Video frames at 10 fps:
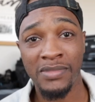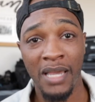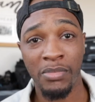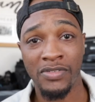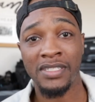
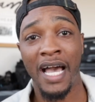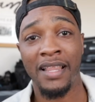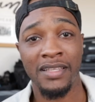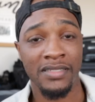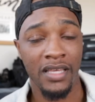type of
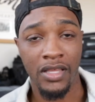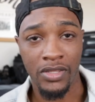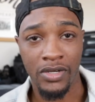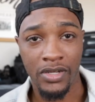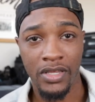stylistic
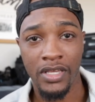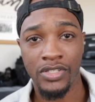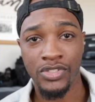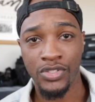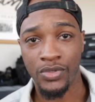look
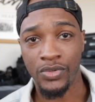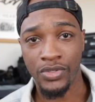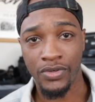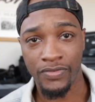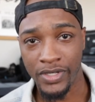to
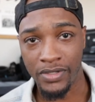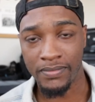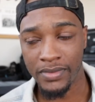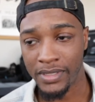your film.